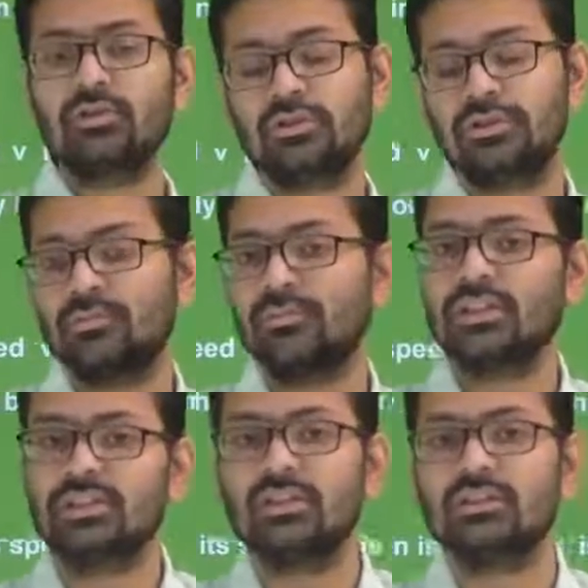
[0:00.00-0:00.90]
some
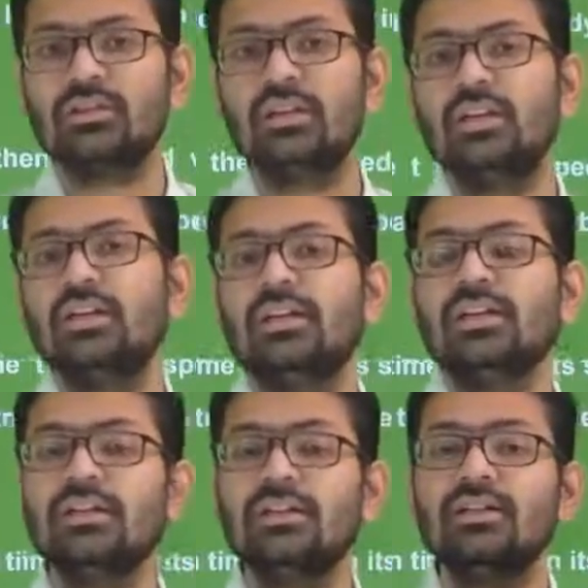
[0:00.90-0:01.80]
distance
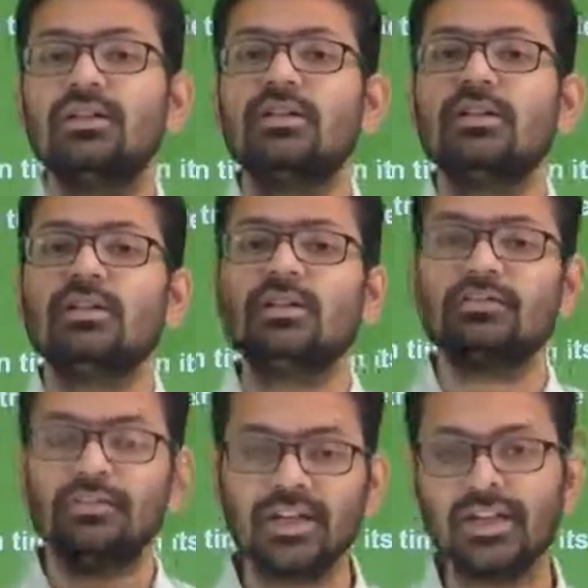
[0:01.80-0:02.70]
in a
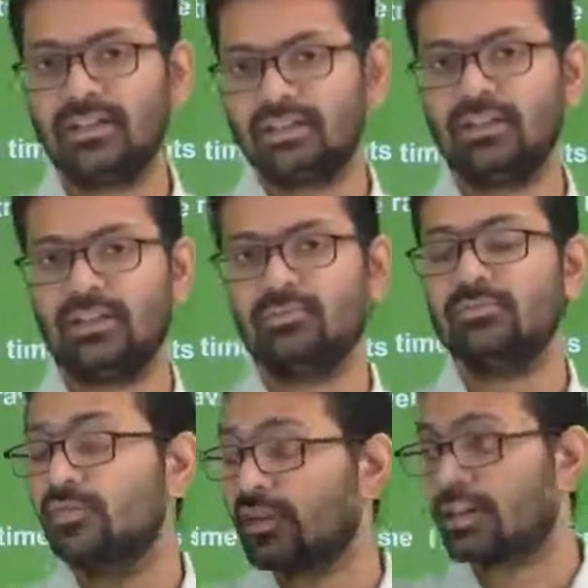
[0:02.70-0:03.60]
very less
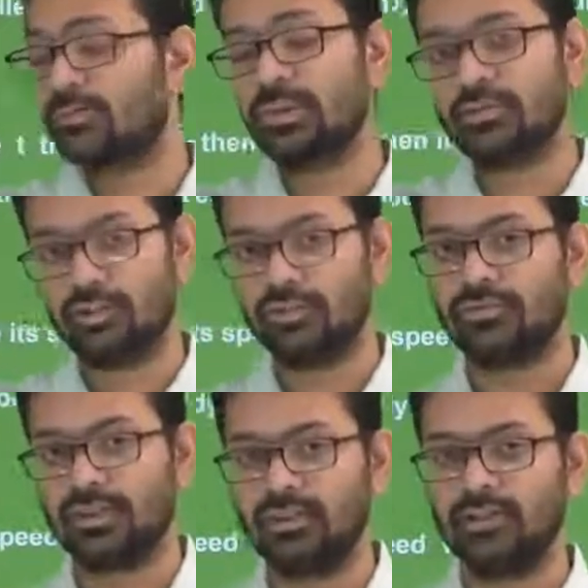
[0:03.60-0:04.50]
time when compared with your
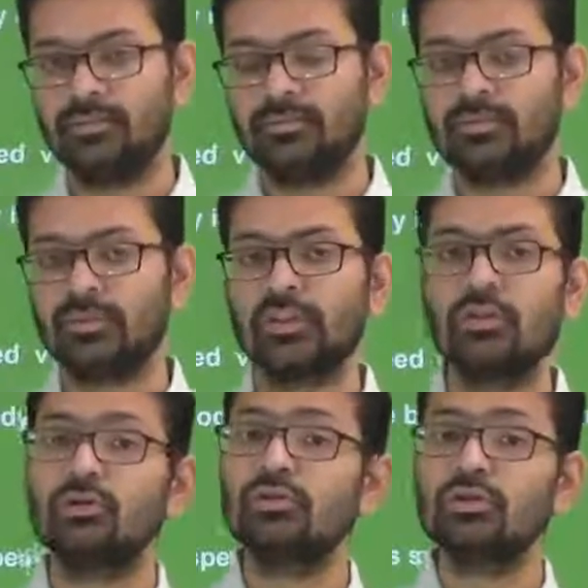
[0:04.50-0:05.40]
friend. Now
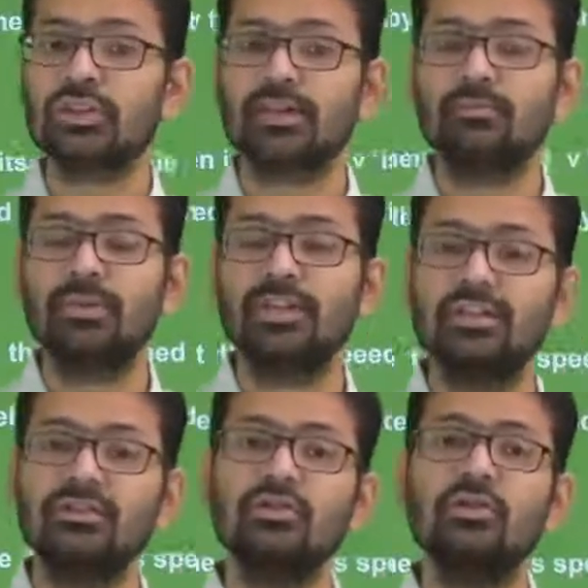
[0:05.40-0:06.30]
how do you compare
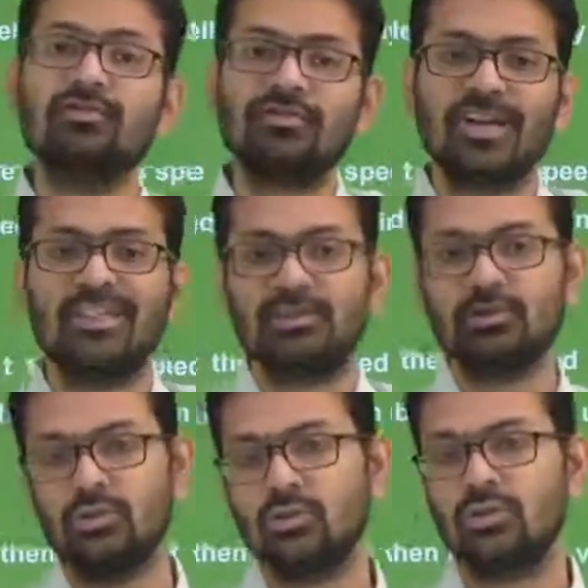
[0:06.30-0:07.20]
that you are fast
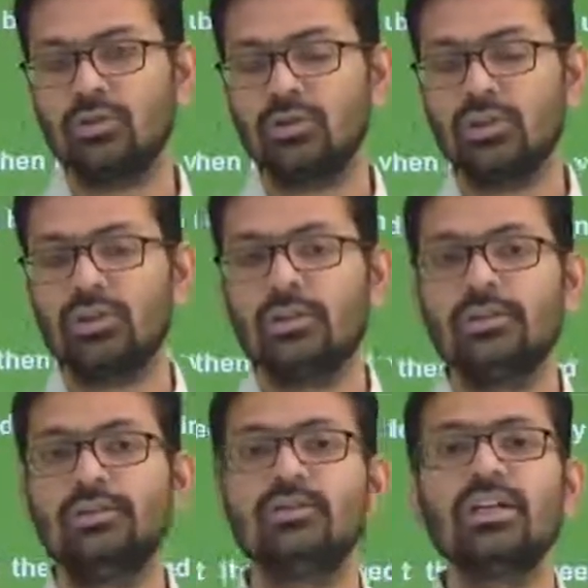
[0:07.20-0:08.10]
or slow?
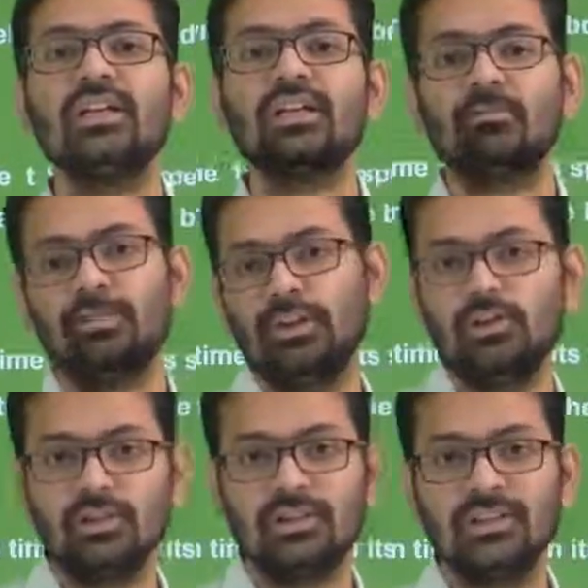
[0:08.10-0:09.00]
You can compare
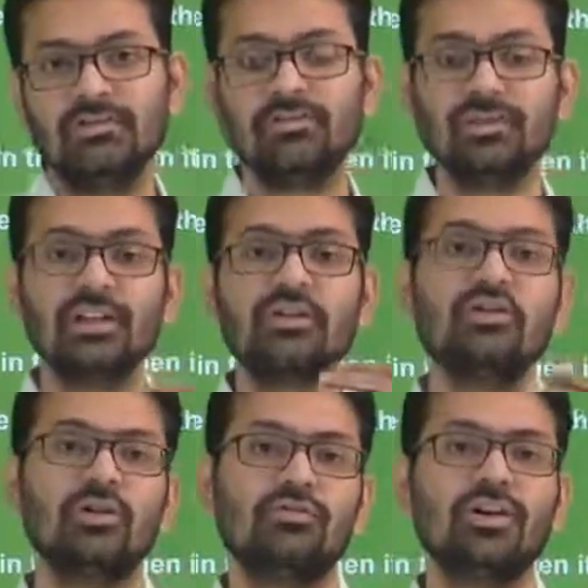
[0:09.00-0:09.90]
yourself that
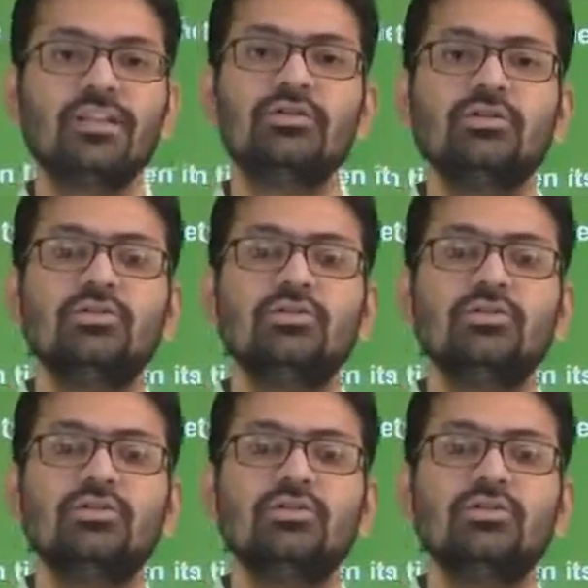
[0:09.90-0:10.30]
you are fast or